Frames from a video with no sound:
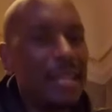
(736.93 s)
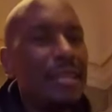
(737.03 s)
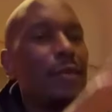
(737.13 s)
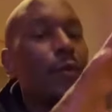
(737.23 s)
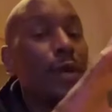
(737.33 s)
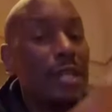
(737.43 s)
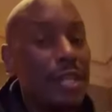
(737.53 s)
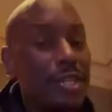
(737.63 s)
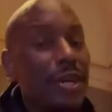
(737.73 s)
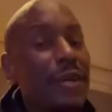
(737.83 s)
signed it
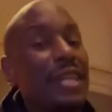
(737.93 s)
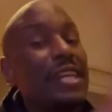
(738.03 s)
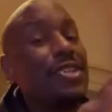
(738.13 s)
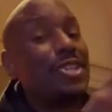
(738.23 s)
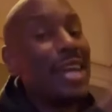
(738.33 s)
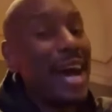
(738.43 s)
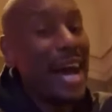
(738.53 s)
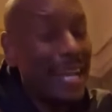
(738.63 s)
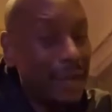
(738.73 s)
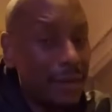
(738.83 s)
with an attorney that she
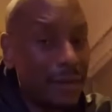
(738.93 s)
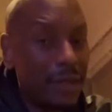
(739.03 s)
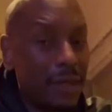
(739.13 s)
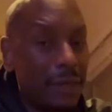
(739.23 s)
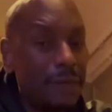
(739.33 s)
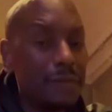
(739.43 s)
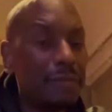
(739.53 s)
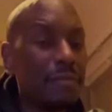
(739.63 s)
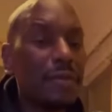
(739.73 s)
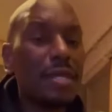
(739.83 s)
hired on her
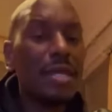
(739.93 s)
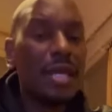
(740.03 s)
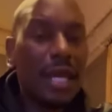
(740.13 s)
own.